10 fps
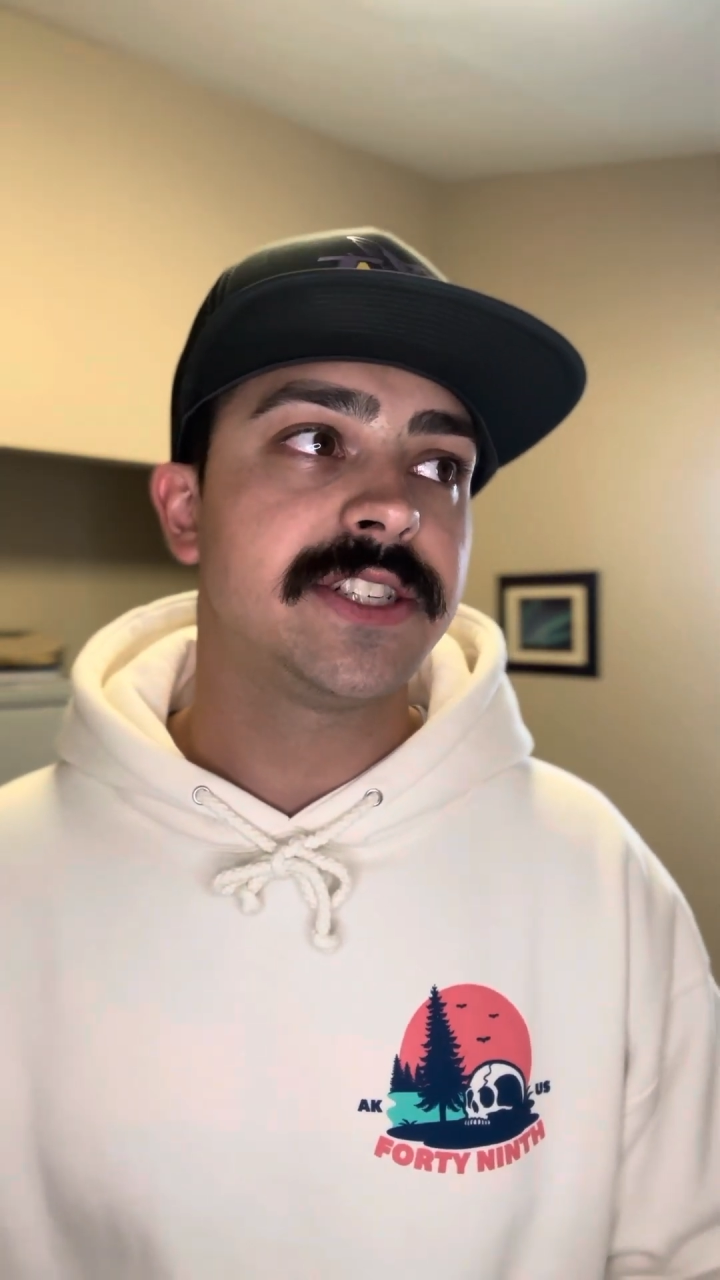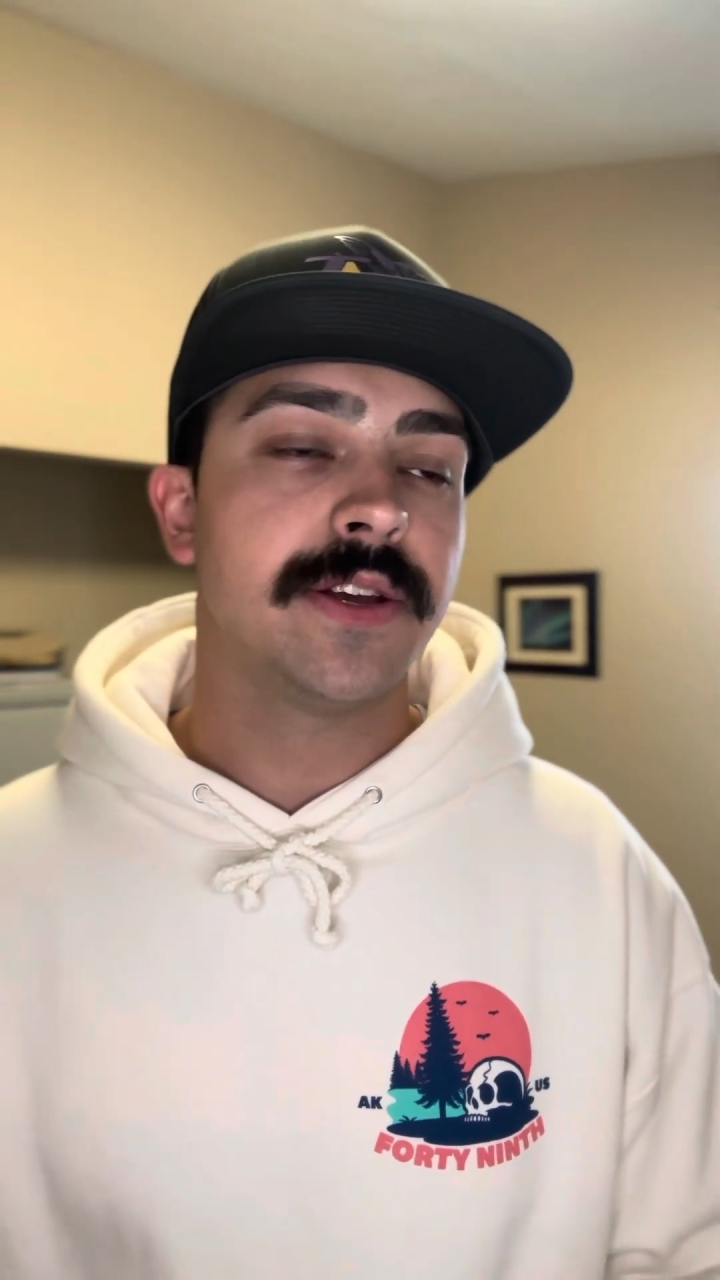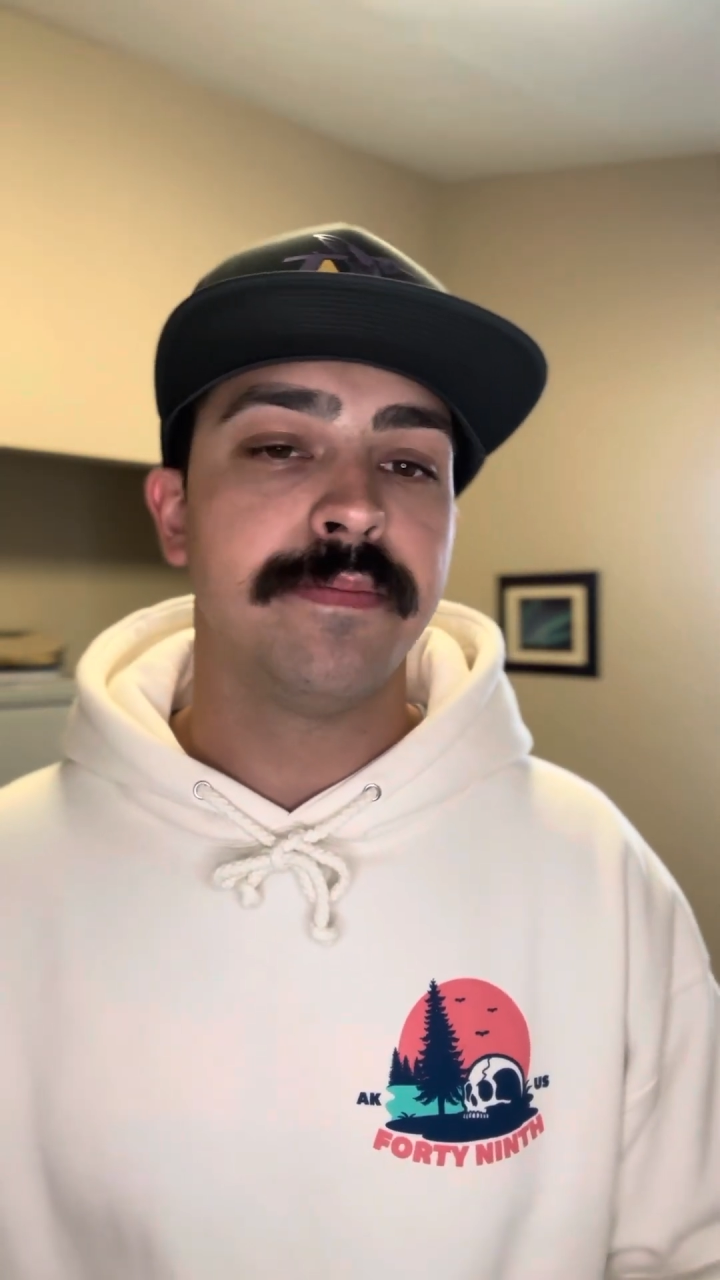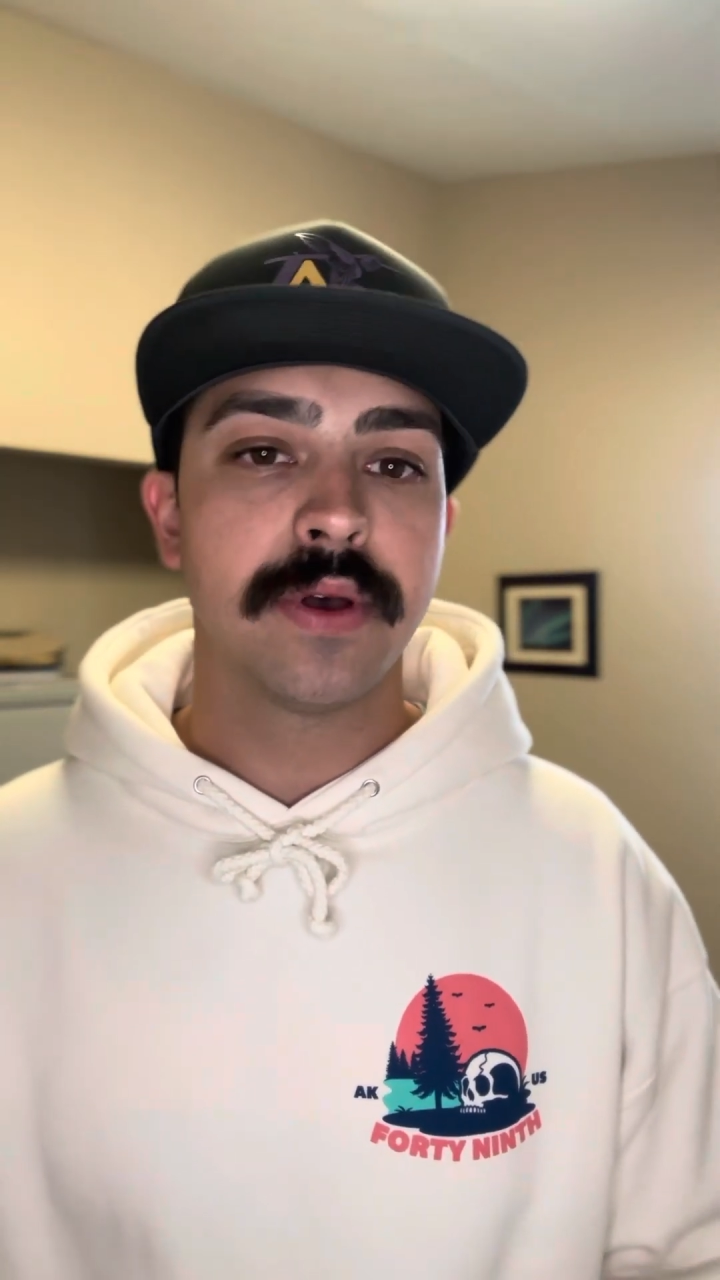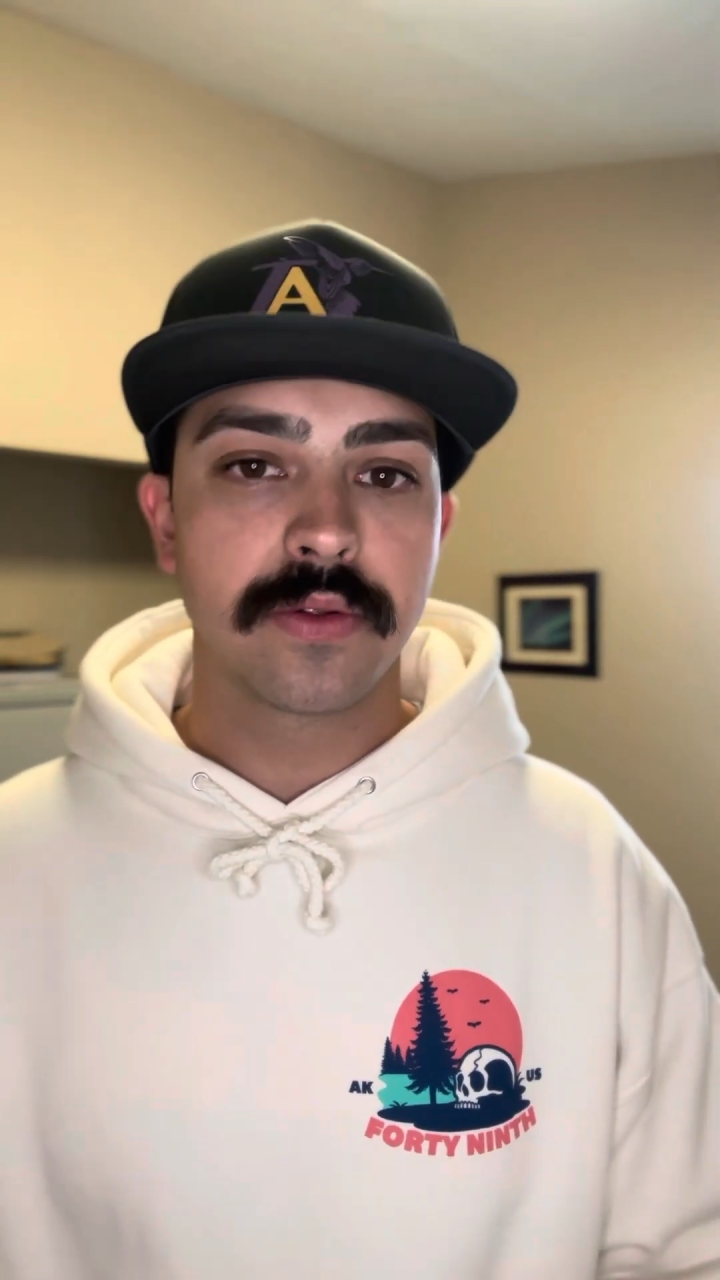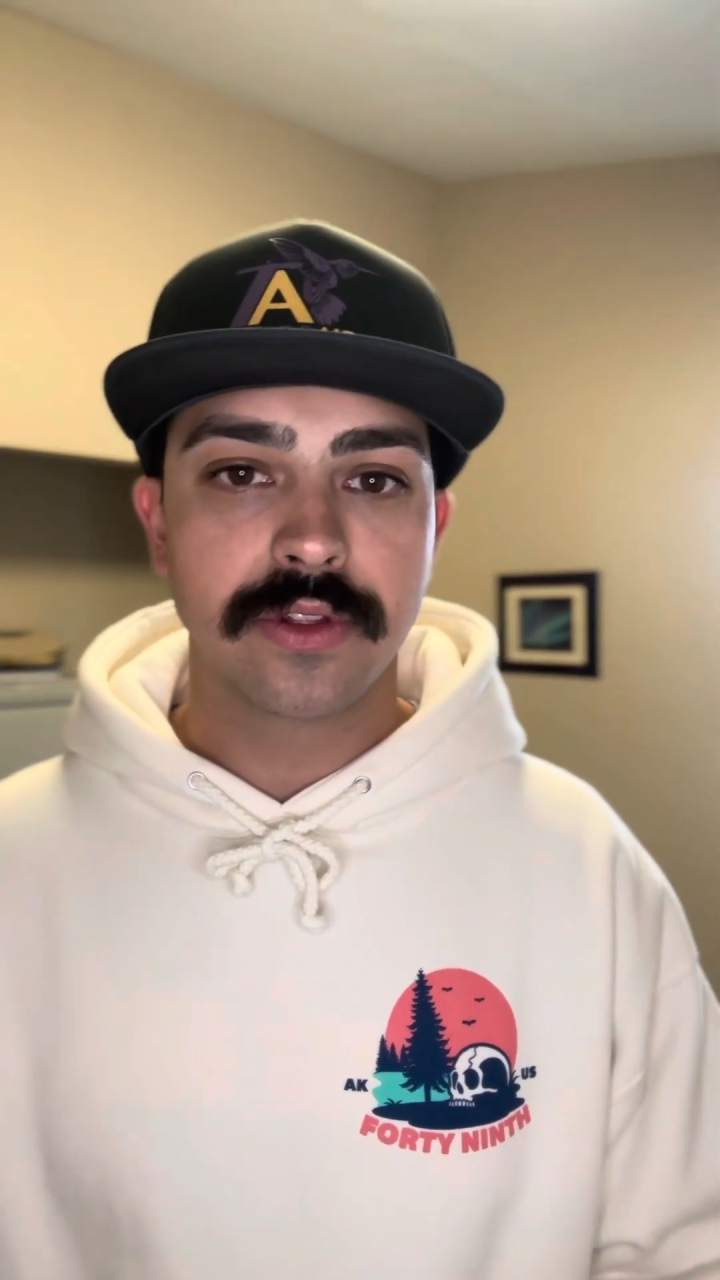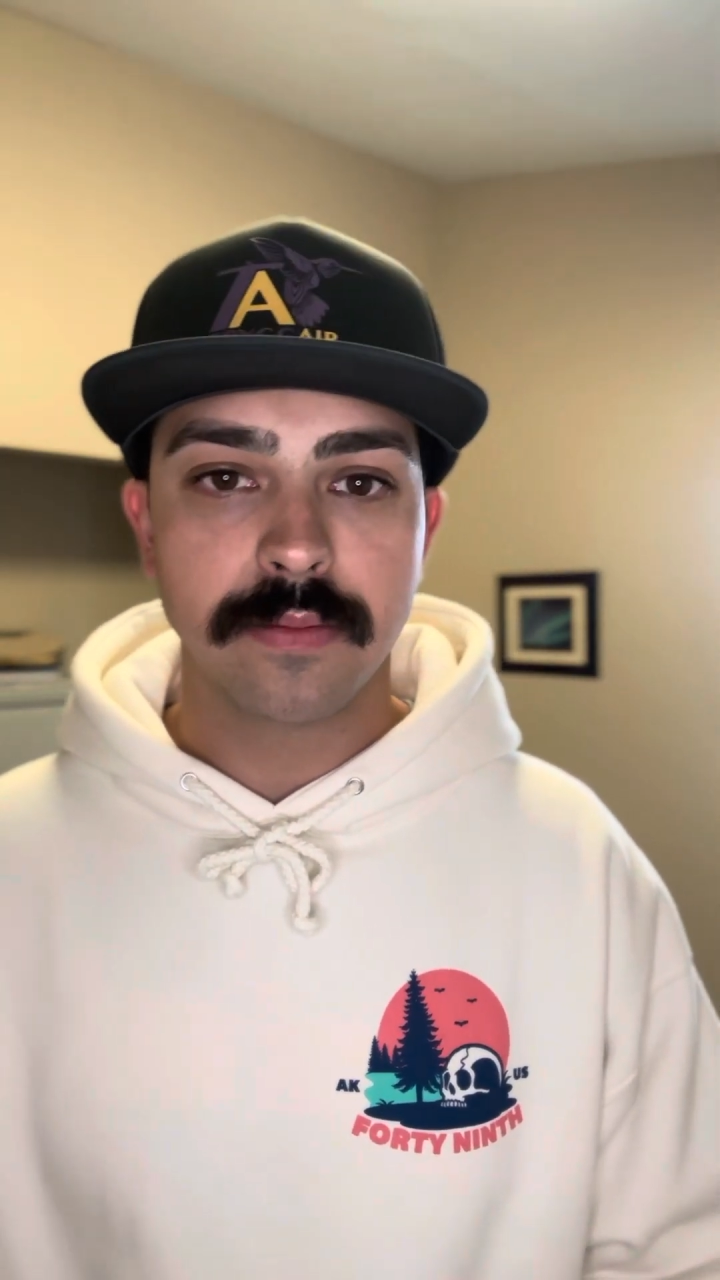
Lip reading: to build their